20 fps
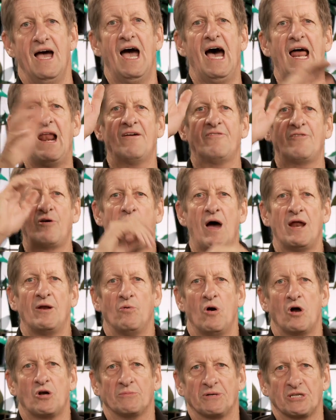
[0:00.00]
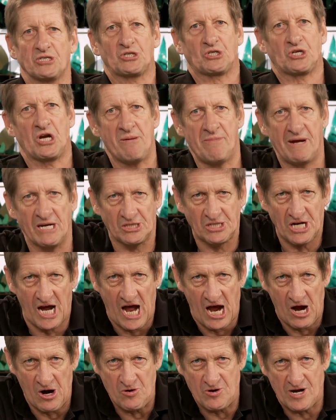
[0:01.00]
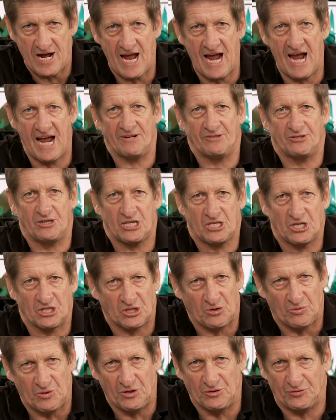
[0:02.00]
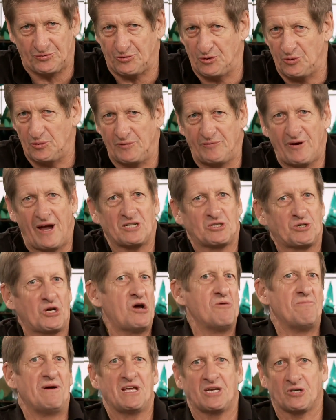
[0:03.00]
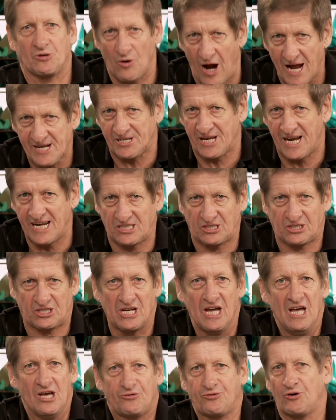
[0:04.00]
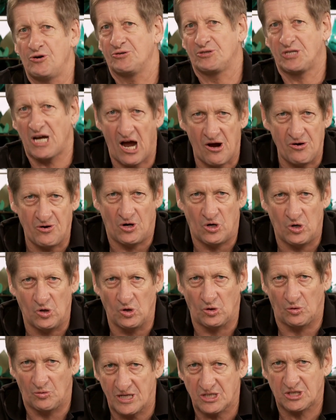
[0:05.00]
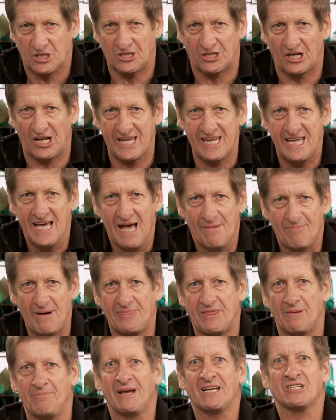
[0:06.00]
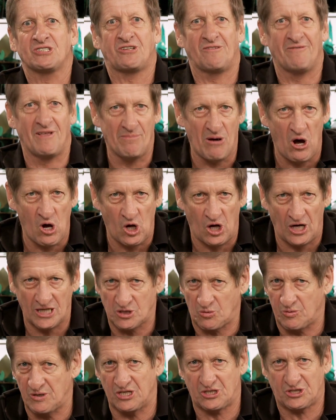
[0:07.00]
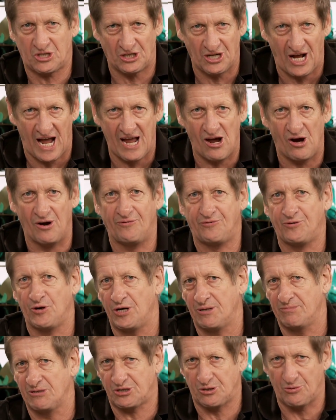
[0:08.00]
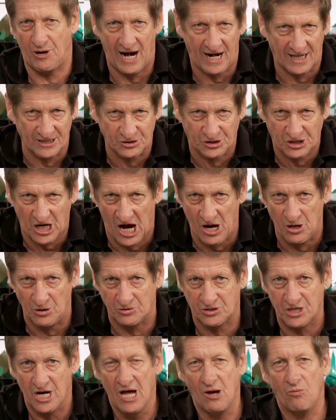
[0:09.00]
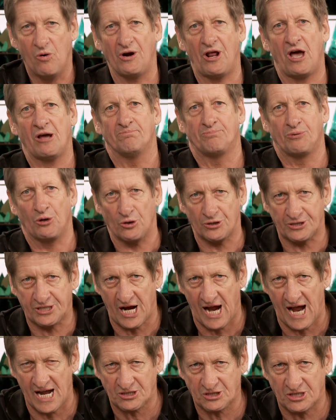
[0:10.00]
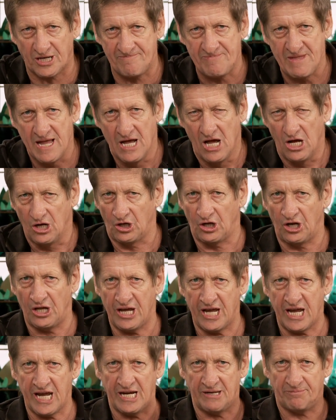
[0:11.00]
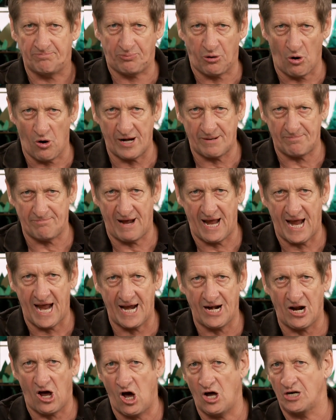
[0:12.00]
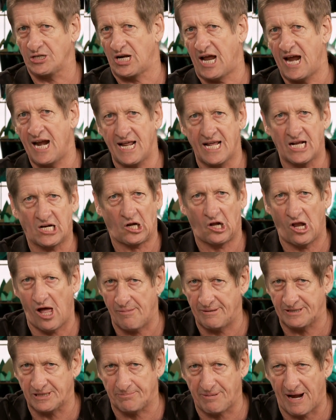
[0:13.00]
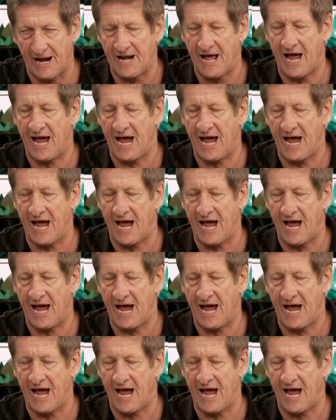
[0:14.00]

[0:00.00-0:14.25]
Hello everyone and welcome to the Steaming Toad, and this is a real thrill. We've had so many great guests through Toad Hall recently, but the biggest of them all is with us today. I refer to Mr. Alan Jones, well-known broadcaster, lead point man on any climate debate.